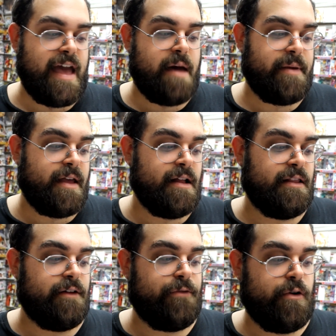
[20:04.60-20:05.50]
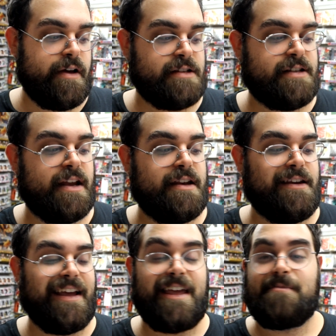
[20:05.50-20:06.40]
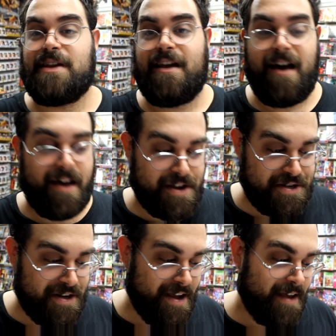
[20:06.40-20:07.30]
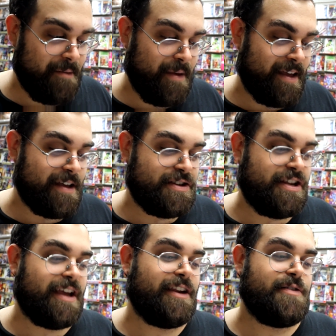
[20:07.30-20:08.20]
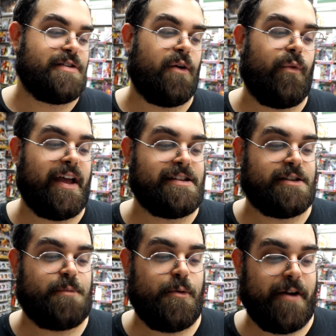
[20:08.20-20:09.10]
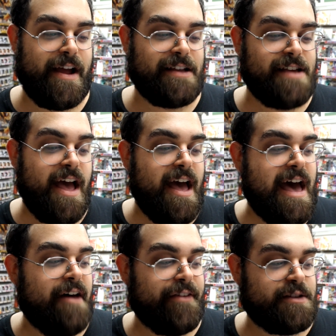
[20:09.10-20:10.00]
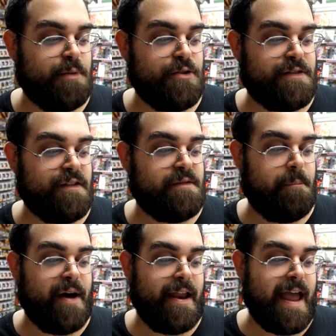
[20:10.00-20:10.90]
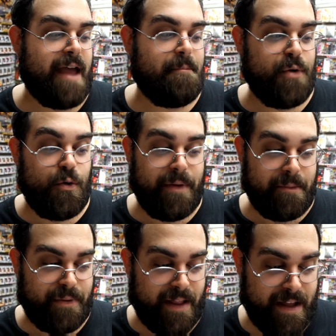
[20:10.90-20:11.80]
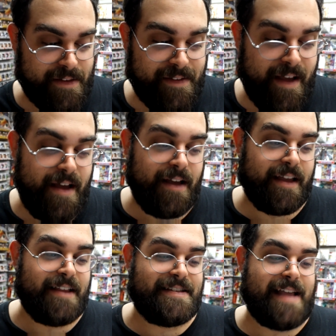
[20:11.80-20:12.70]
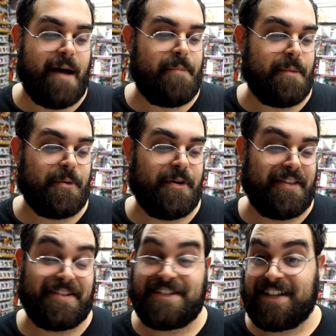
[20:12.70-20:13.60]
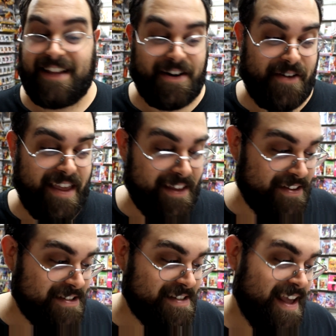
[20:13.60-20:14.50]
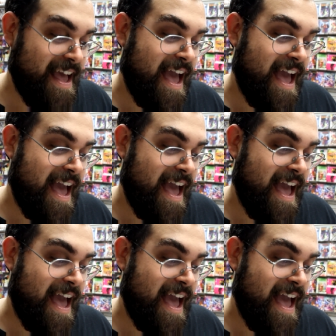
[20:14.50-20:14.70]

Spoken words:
Gabby Lavoie said Nicki Minaj, because she can use her wigs as boomerangs, have explosives, butt and boob implants, can stab people with her stiletto heels,